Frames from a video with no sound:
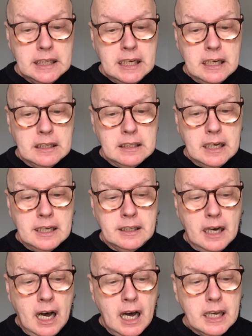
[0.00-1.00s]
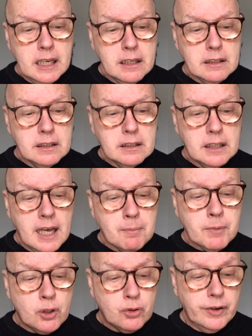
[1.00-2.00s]
And I
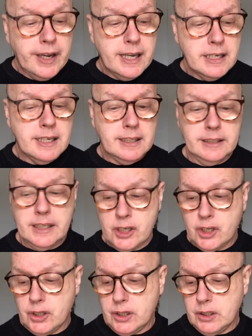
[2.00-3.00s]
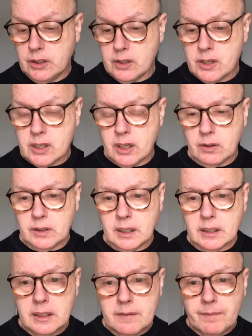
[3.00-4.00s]
am creating these journals so that